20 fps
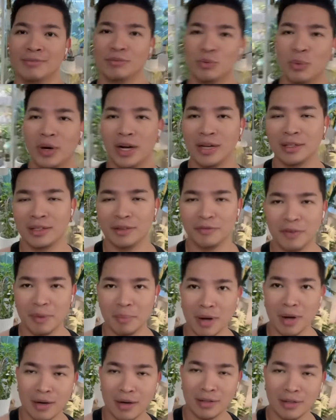Well, if I'm
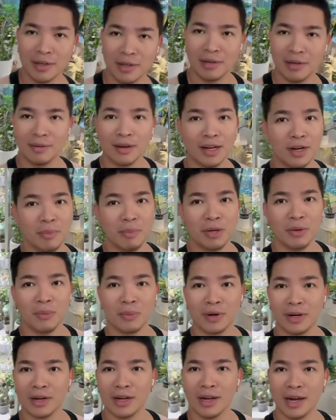not going to be
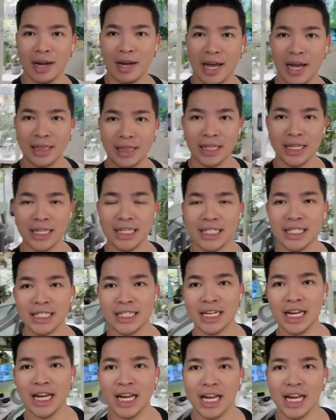working, at least.